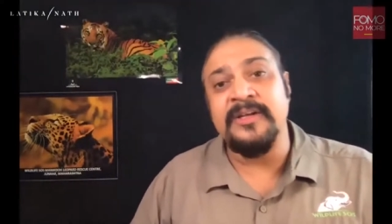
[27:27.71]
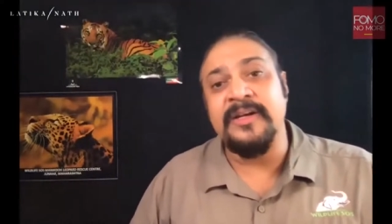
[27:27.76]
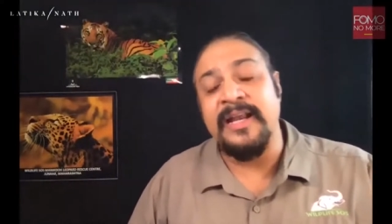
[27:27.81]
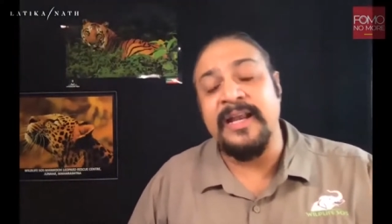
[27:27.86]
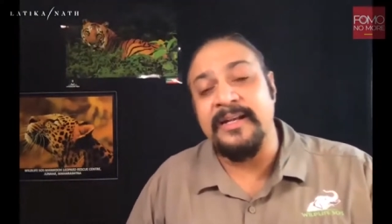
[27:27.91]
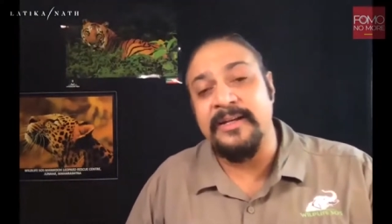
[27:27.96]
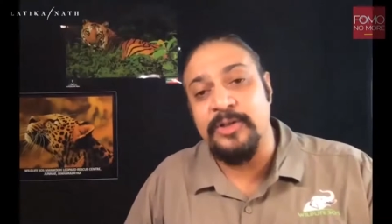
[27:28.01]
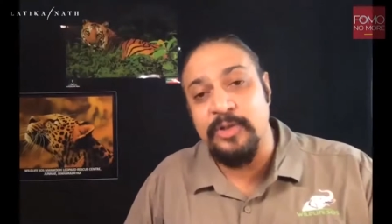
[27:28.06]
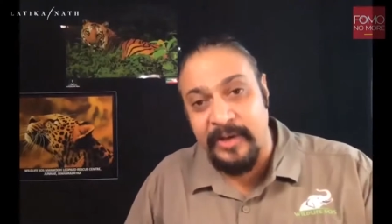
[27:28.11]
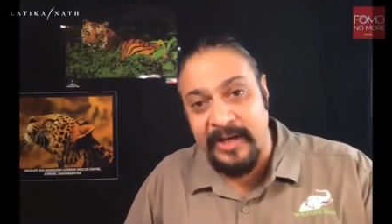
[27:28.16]

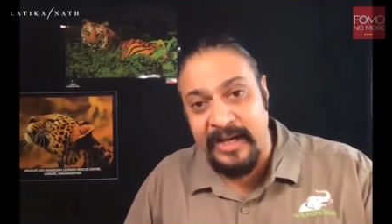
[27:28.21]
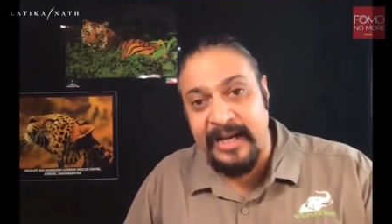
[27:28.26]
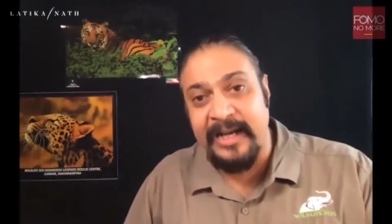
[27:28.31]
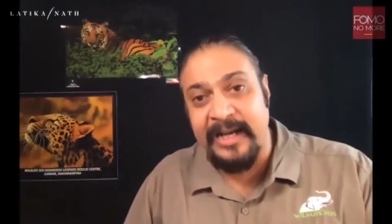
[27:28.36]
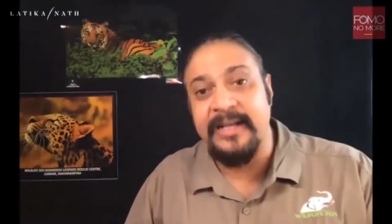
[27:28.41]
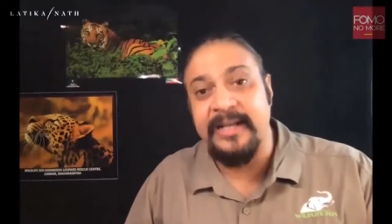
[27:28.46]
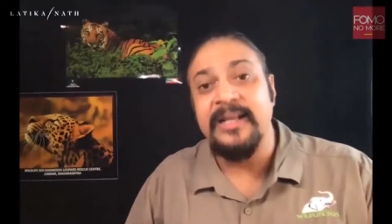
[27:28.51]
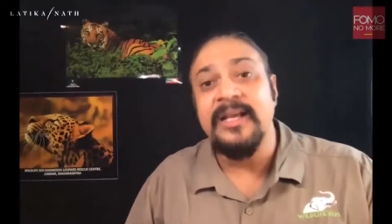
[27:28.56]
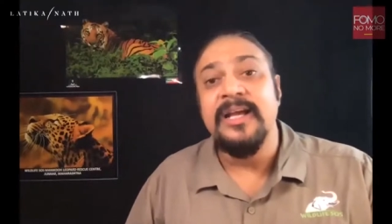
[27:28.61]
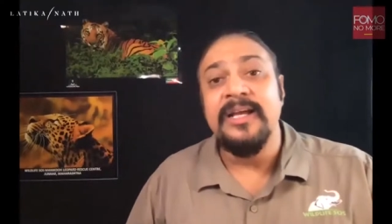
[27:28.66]
and
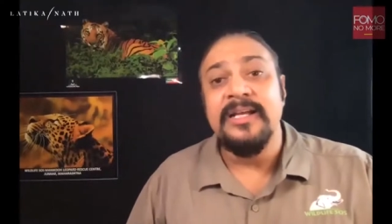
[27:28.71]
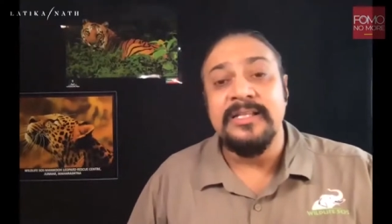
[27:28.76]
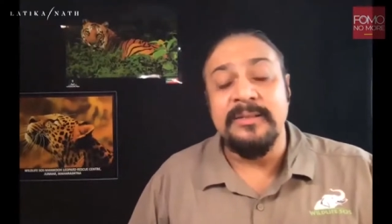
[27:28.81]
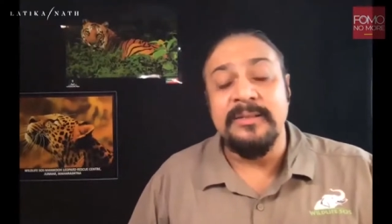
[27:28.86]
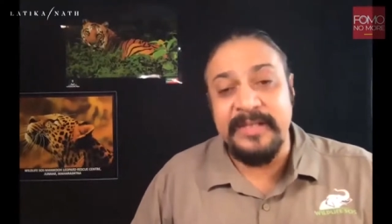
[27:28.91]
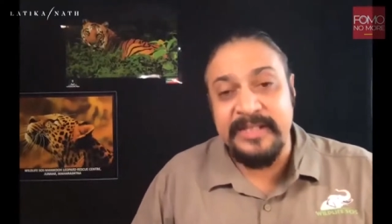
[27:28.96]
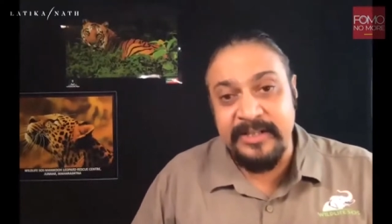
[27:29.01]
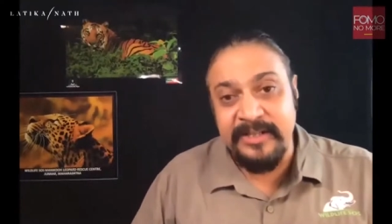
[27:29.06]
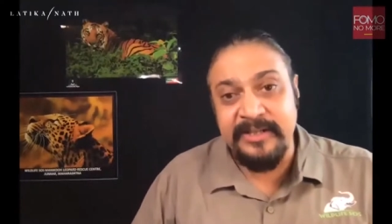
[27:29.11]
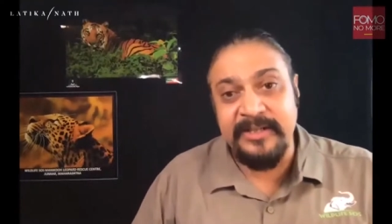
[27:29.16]
donate
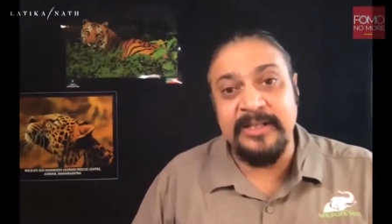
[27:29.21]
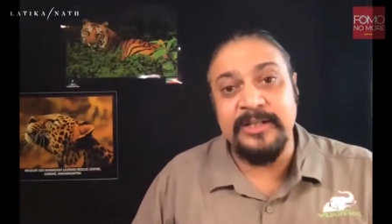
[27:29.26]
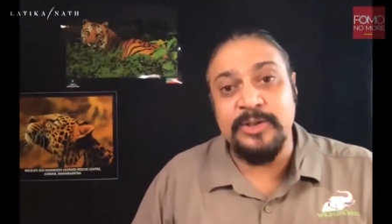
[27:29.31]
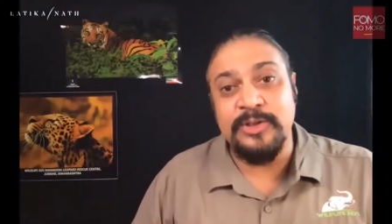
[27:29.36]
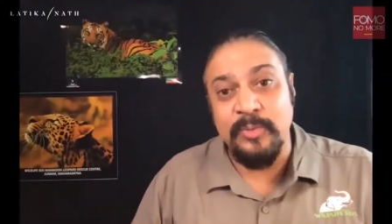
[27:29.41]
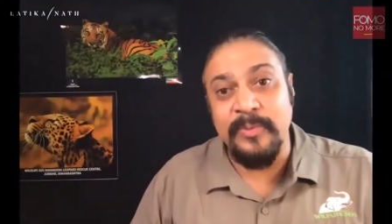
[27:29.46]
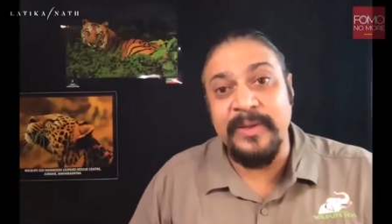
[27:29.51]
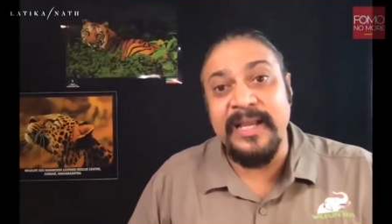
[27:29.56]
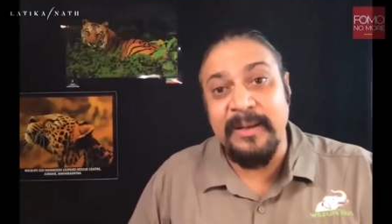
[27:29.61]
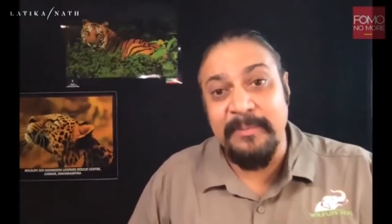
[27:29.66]
material
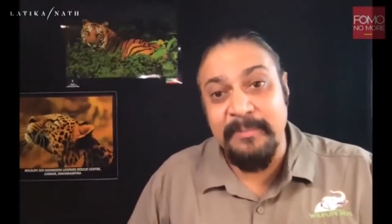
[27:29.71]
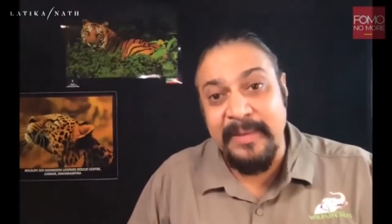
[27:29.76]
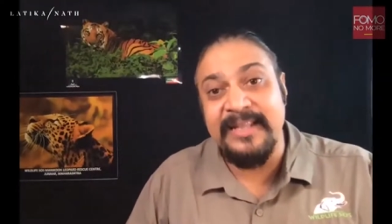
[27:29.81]
so we can